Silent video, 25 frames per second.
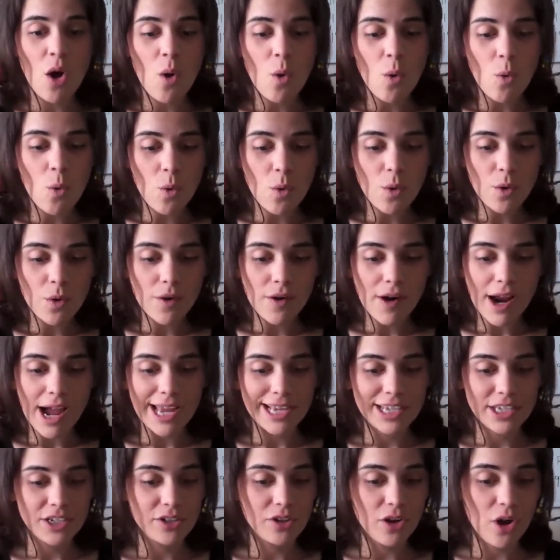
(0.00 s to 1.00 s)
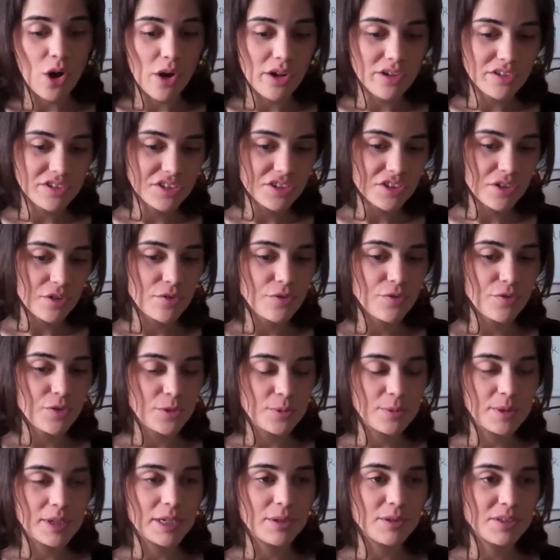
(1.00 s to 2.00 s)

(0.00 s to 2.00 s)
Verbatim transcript: or I could also film it.